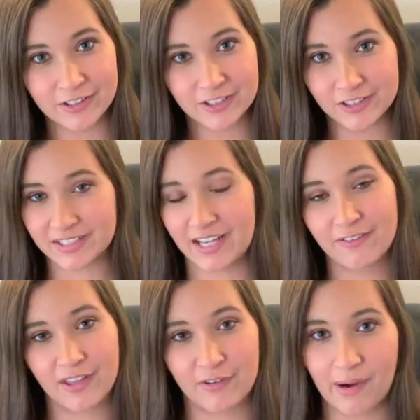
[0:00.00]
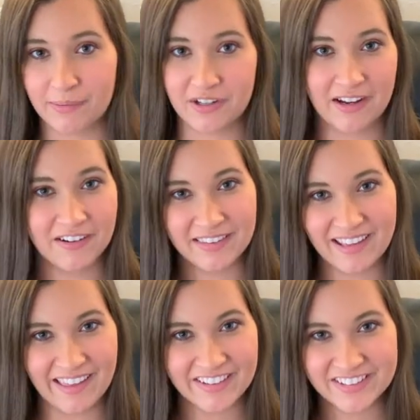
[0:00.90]
are just kind of like wrapped around on
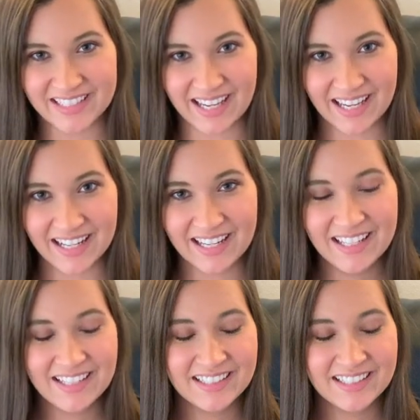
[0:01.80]
the other side.